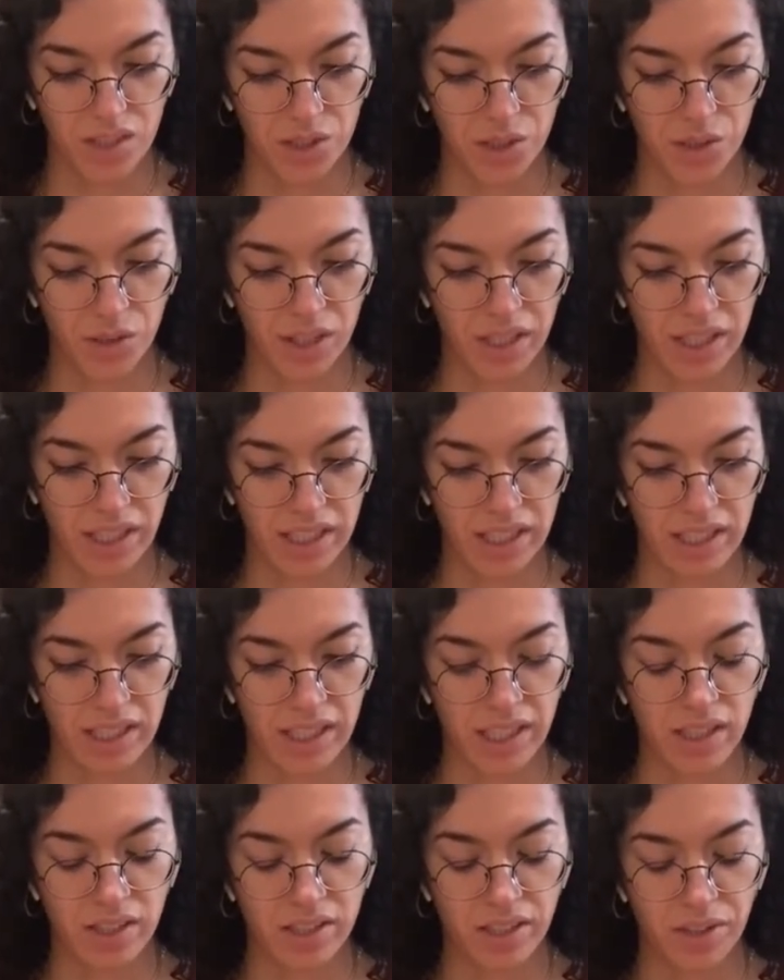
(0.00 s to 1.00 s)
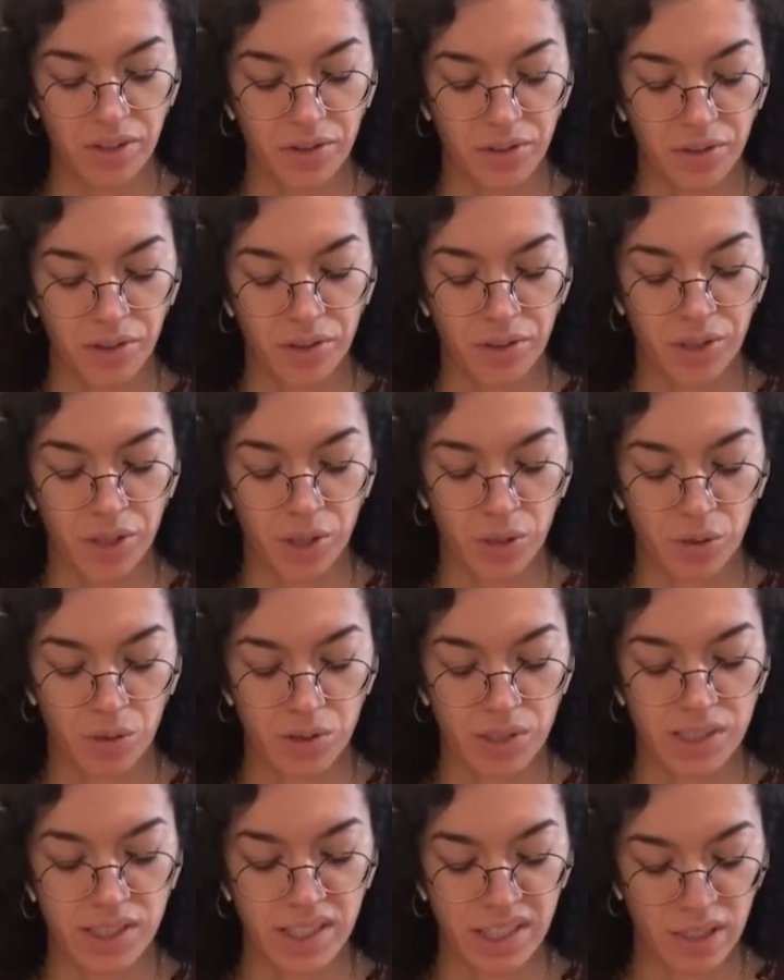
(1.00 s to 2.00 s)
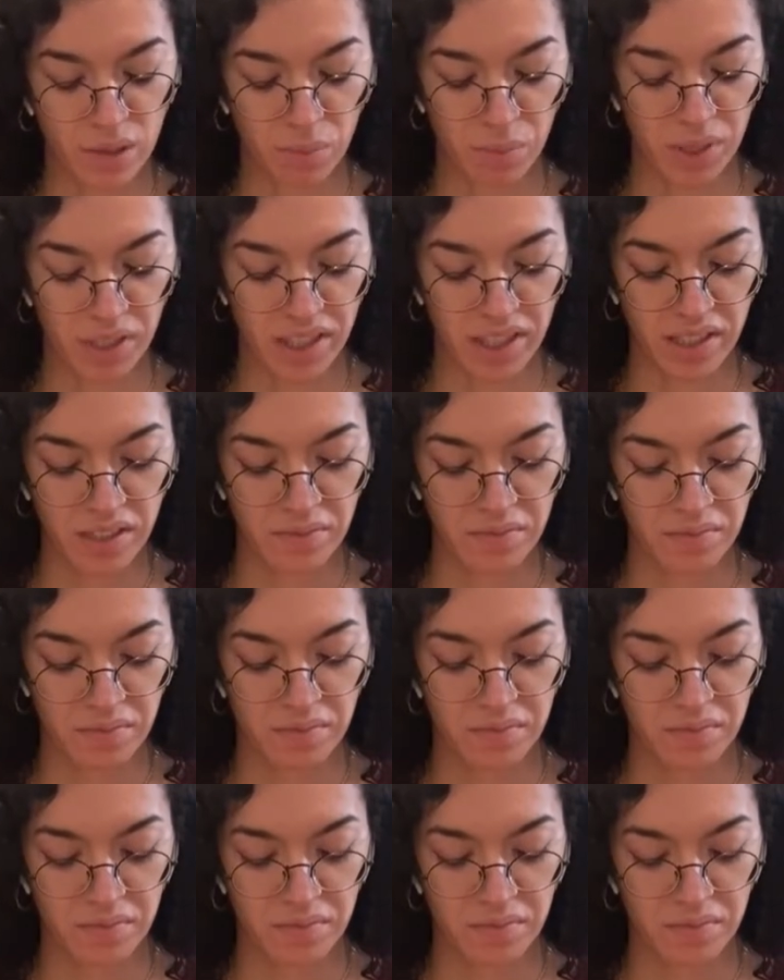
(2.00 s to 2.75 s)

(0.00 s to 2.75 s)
So we're going to inhale in through the nose deeply.